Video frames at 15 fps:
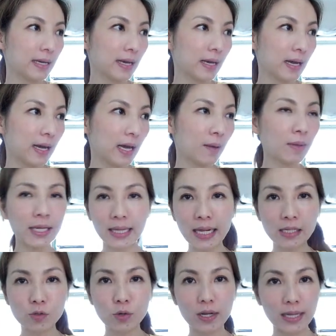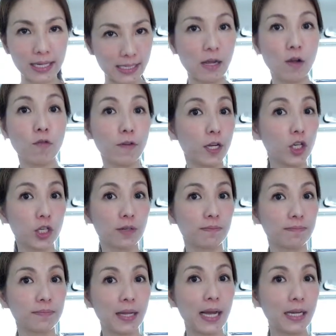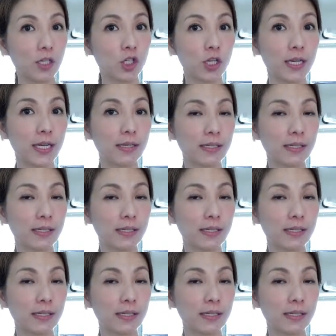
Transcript: I'm like, that's really selfish. Actually,